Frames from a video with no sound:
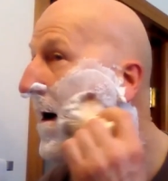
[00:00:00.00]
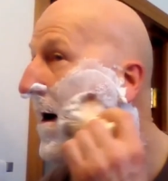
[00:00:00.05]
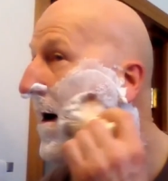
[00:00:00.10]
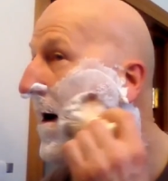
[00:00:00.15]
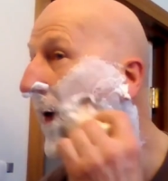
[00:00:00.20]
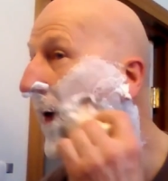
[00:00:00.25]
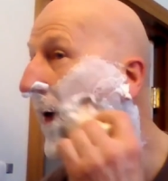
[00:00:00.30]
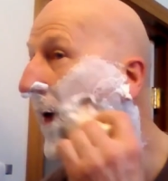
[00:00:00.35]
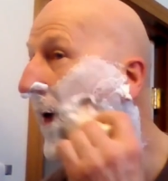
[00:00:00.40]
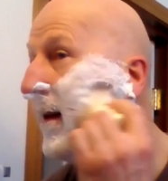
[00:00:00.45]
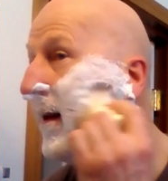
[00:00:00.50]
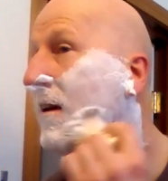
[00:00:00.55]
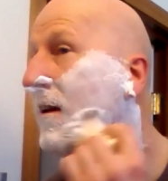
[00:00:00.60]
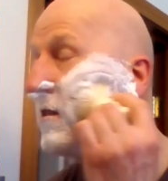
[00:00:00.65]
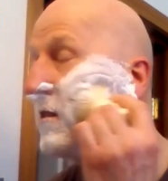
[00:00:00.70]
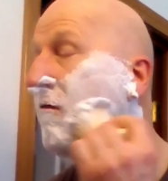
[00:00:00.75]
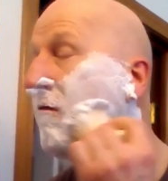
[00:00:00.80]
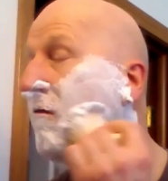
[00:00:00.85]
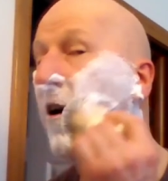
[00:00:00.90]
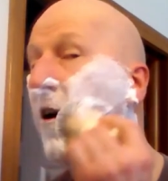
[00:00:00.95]
And it
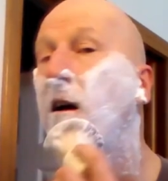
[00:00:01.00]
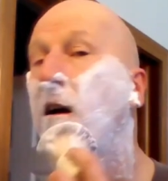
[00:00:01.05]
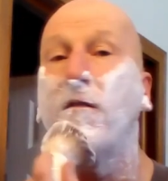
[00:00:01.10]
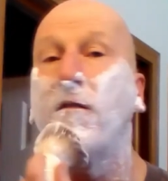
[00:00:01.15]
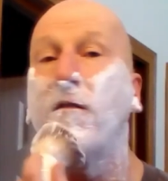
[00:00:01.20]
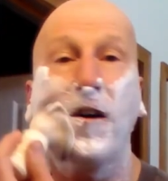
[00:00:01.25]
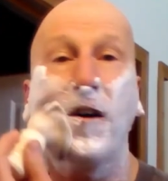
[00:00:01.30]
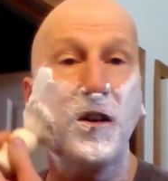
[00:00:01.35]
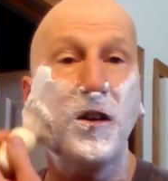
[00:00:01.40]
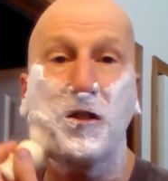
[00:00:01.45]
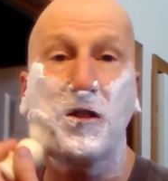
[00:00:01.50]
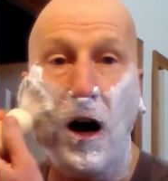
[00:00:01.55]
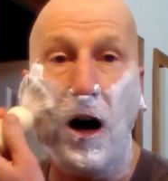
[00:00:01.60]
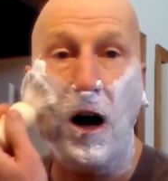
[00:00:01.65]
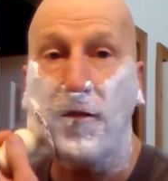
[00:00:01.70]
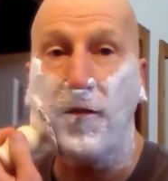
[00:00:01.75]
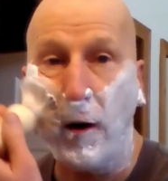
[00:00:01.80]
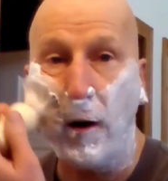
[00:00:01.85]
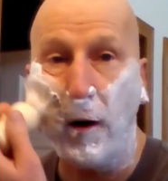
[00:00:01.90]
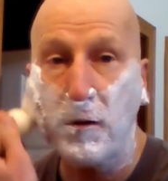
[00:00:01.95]
is very, very
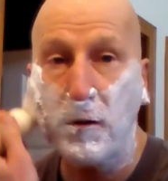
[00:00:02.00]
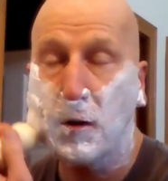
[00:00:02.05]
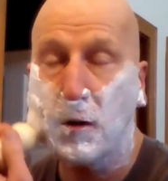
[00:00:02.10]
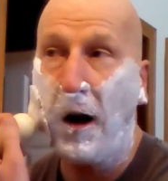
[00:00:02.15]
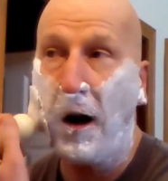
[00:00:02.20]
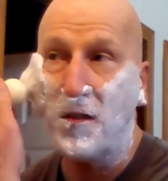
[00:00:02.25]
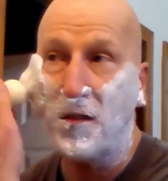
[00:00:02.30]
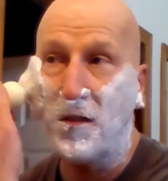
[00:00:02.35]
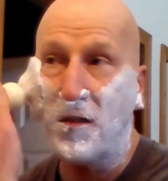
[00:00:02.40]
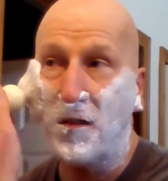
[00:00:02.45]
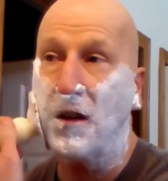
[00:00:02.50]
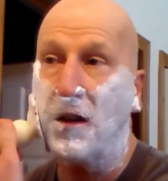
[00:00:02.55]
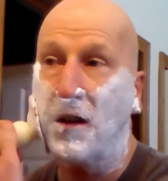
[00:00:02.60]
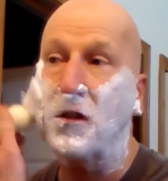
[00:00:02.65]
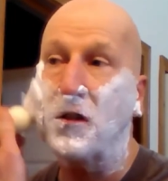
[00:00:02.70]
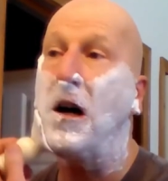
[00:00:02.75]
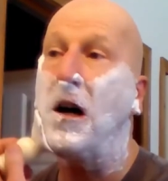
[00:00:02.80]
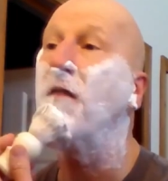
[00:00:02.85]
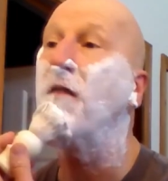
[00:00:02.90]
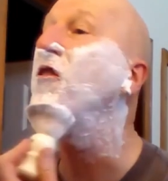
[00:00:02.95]
soft. I was surprised how
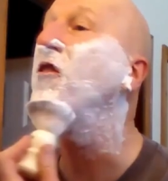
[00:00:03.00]
soft